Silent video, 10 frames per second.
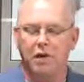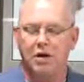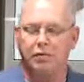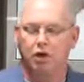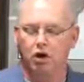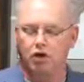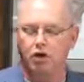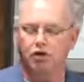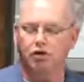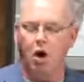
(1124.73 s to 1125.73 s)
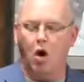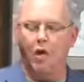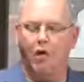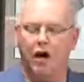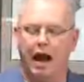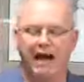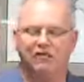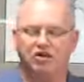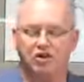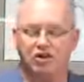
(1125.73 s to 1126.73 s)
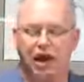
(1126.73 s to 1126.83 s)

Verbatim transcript: People lose all their life's